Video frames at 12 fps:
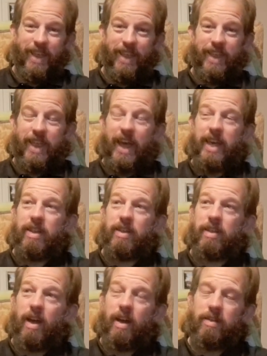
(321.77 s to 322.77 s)
they
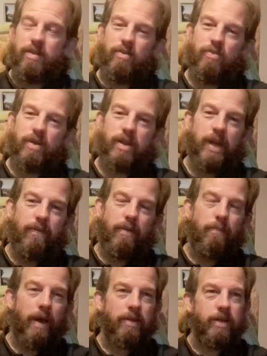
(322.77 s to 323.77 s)
started
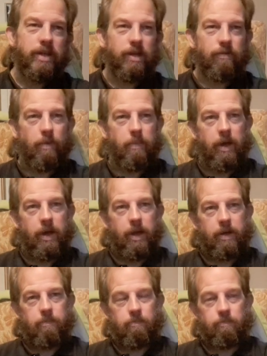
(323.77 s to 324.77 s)
receiving messages from
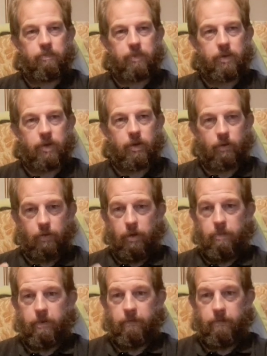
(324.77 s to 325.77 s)
a
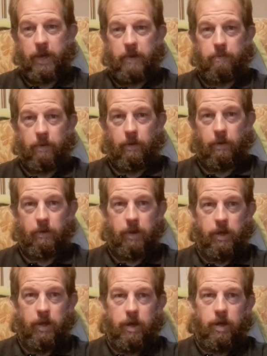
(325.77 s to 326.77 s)
group of people
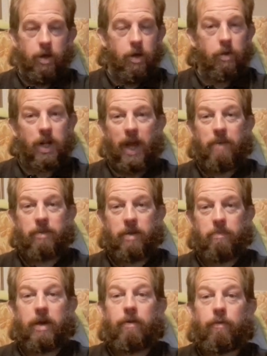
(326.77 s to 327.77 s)
who claimed to
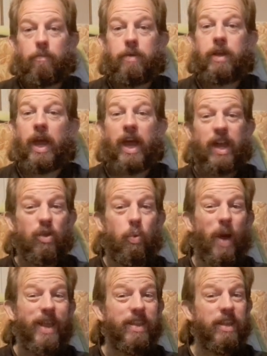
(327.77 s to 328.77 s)
be from the year
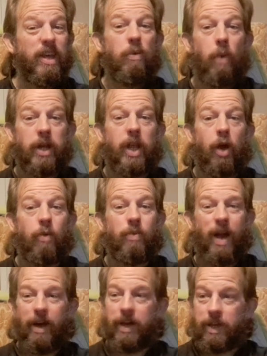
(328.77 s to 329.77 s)

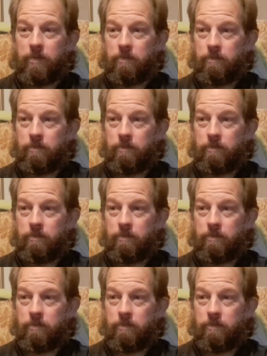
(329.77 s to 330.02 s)
2109.